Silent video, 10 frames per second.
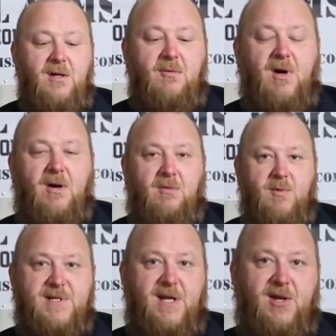you are
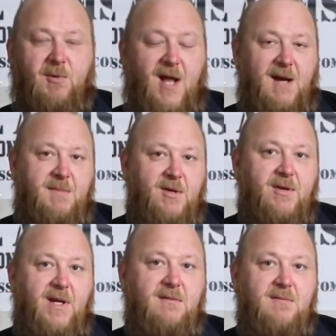risking the
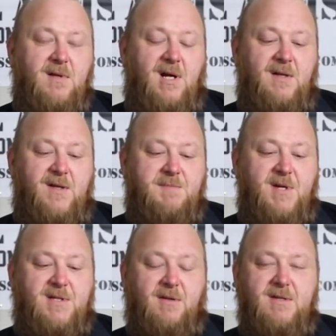reliability that this
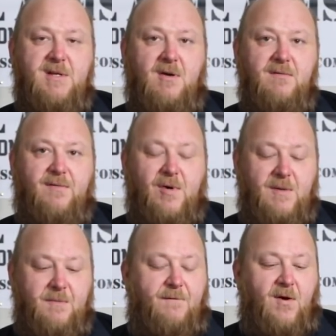pistol is known
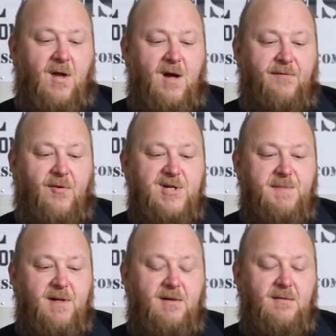for. For law
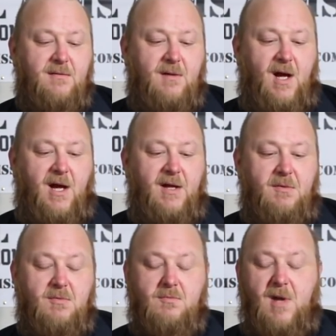enforcement,
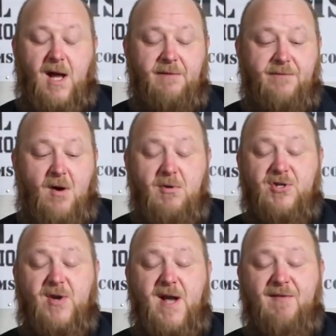I've
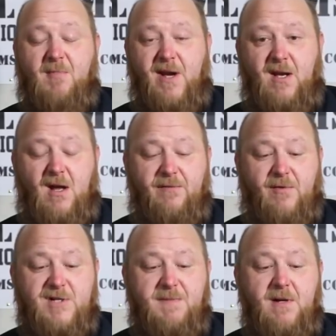always trained everybody in law
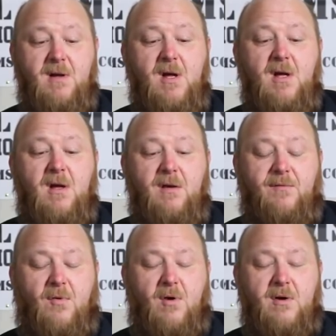enforcement.
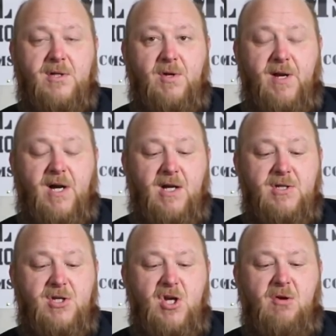For duty
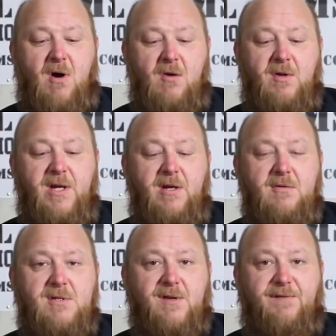guns, you only
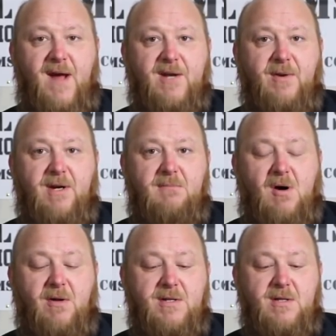use the factory
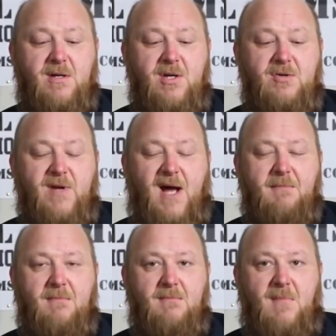components. You do
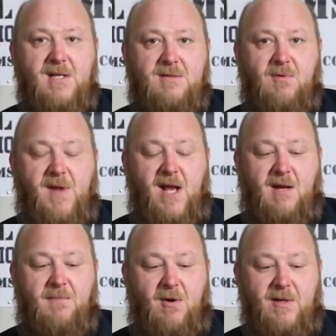not mess with
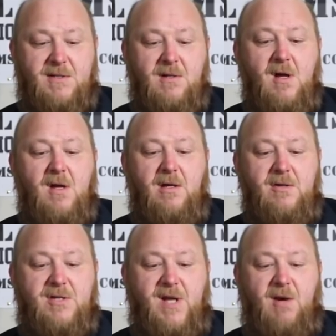any components.
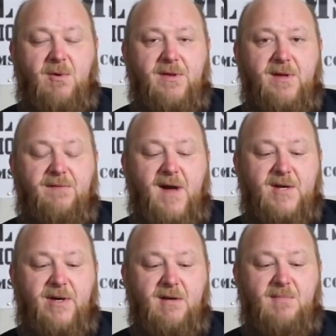You stay with the
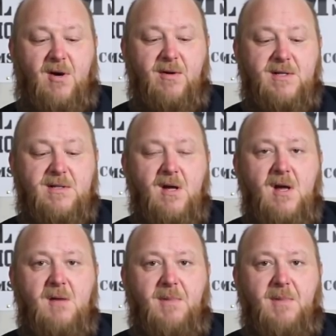factory components